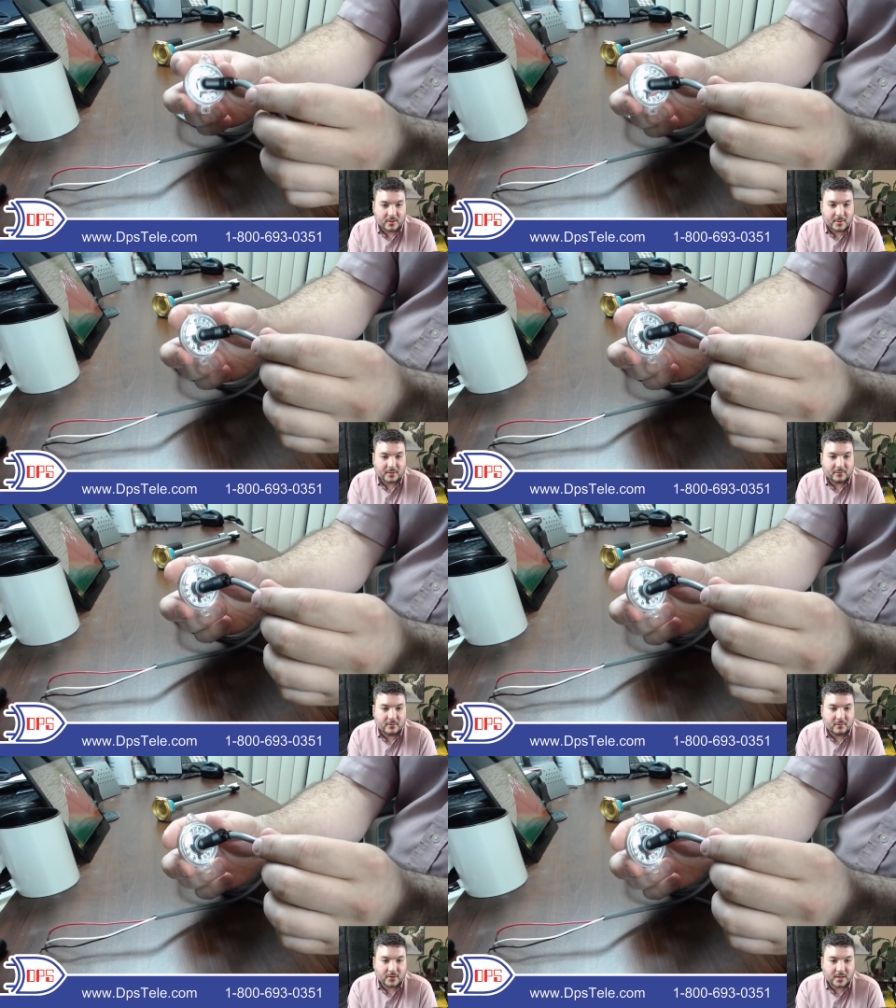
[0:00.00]
They make
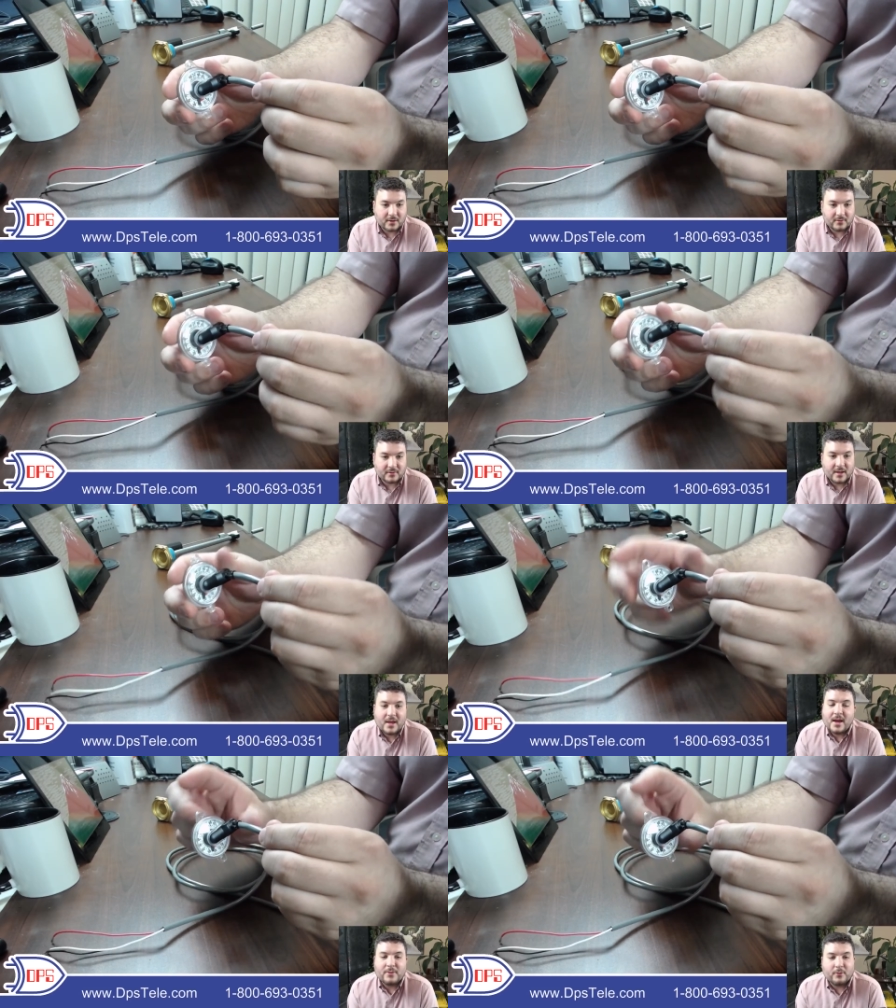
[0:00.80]
two different gauges
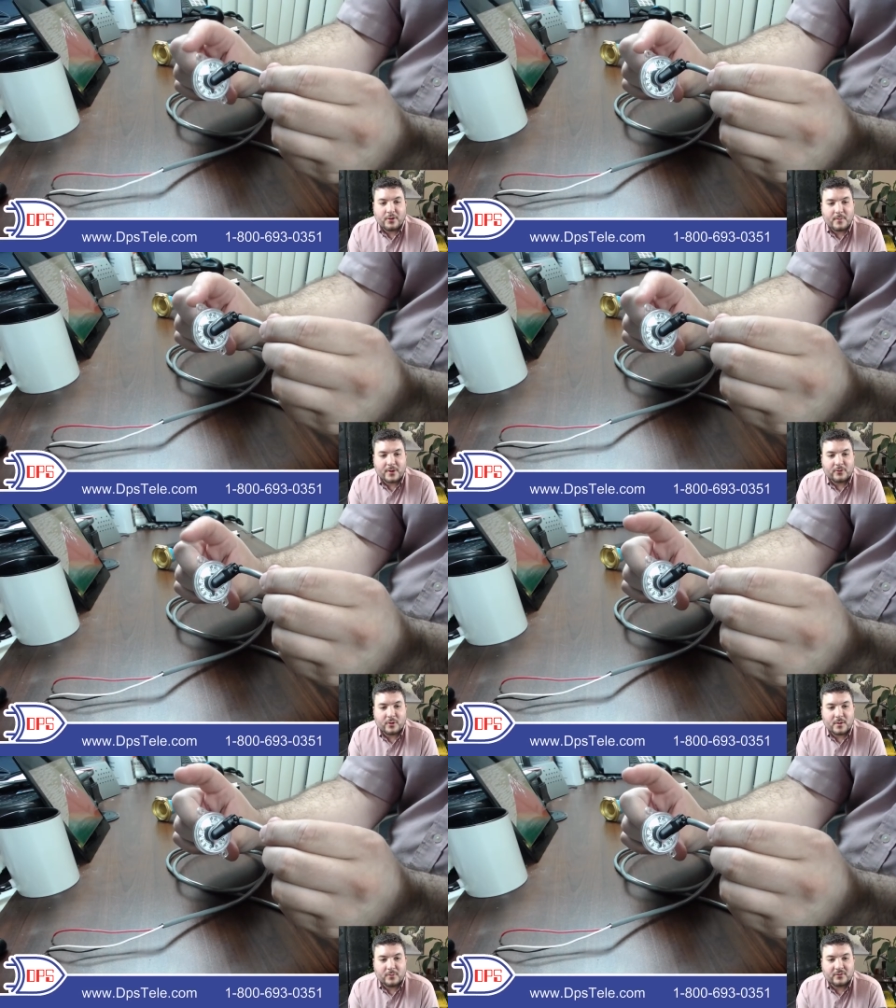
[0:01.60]
and they're only about
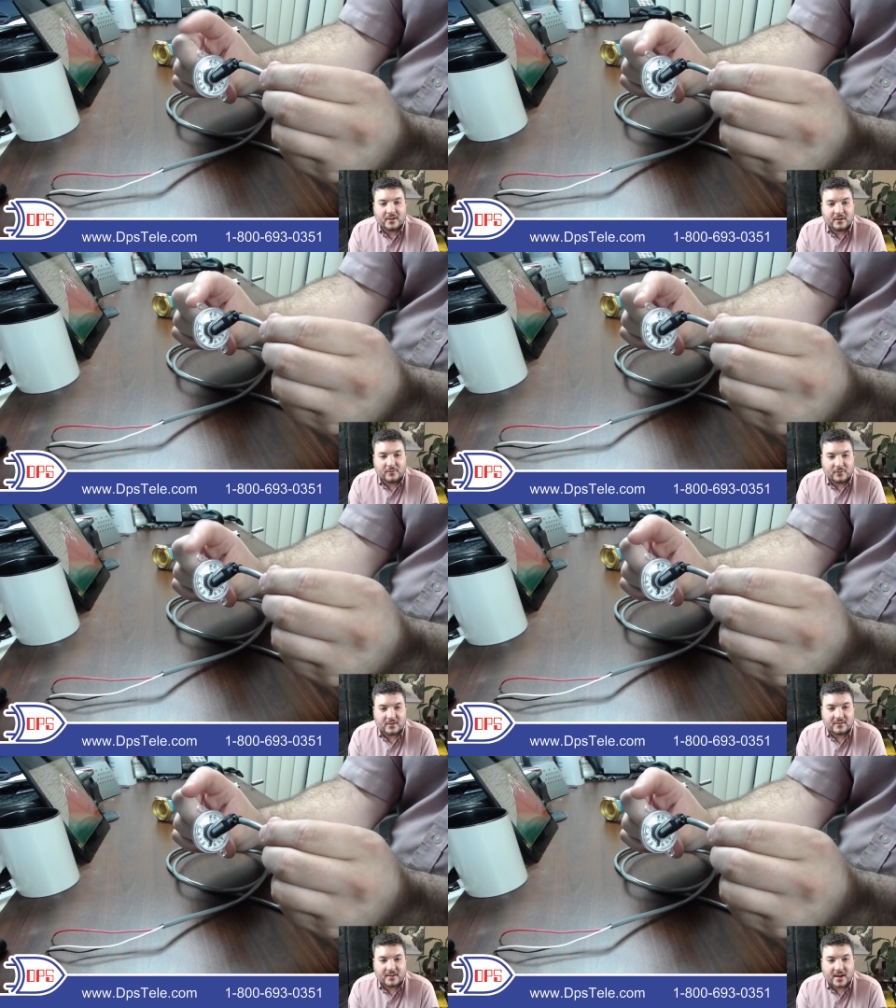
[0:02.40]
20% different
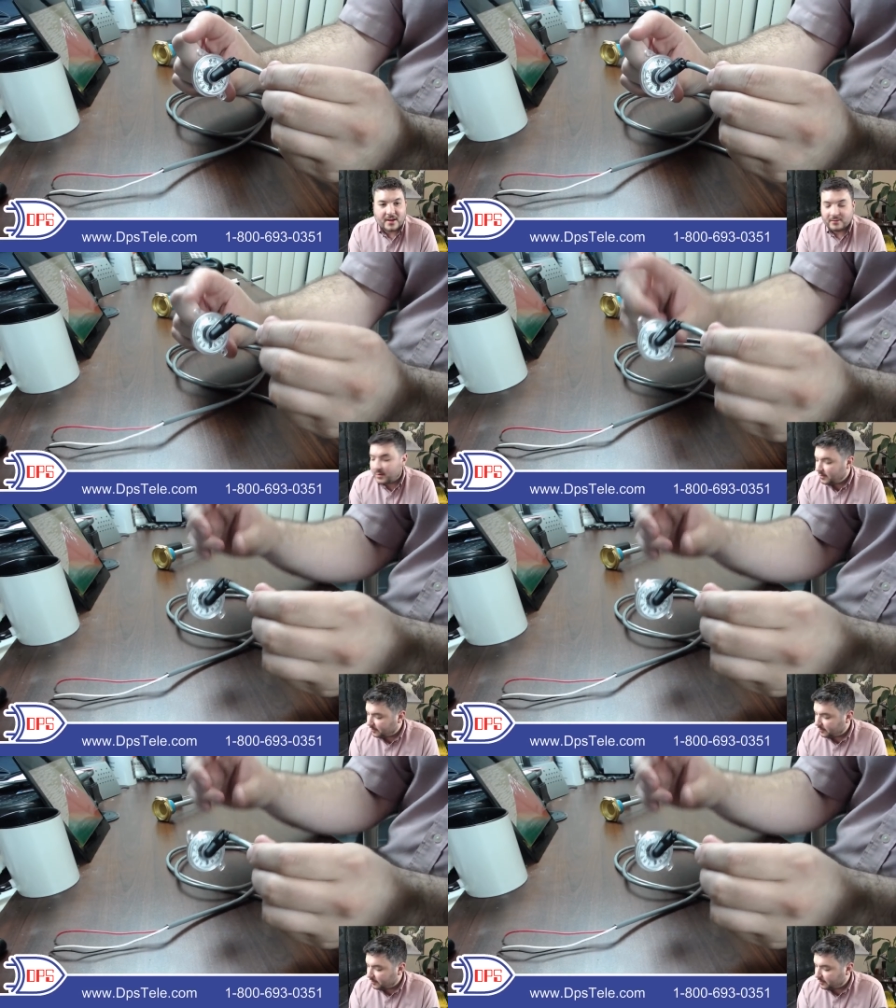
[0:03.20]
in size.